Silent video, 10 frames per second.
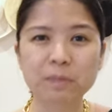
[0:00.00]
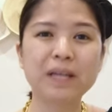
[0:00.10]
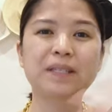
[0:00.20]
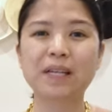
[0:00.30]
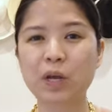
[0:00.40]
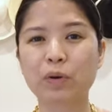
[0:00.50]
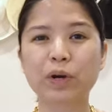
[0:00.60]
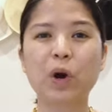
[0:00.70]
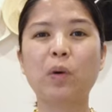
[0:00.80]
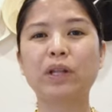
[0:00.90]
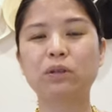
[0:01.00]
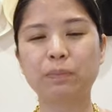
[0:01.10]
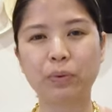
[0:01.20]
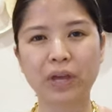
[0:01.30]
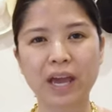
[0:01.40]
Basically, we're going to
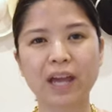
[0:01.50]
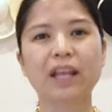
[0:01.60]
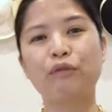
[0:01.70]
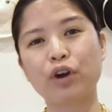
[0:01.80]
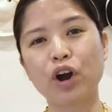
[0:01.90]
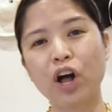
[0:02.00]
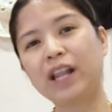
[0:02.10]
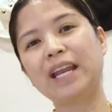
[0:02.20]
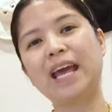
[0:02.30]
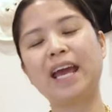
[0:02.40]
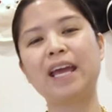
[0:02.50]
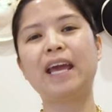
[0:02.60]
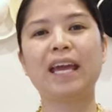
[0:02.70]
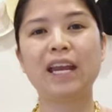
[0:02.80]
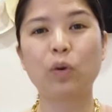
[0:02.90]
Phuket for a
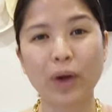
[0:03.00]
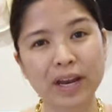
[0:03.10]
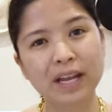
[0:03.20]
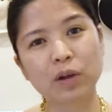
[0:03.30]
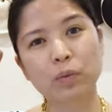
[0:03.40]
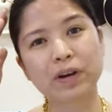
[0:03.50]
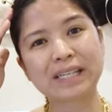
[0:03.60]
holiday and a wedding that we're